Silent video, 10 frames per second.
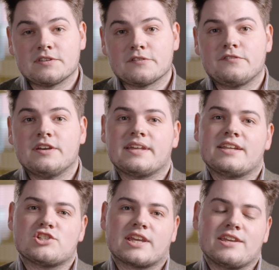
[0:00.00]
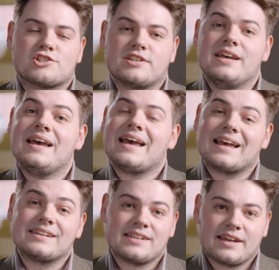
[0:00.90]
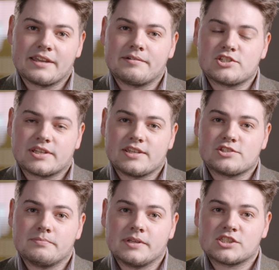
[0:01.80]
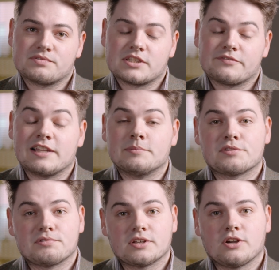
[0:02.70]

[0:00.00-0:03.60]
for the further education and higher education bursaries available through the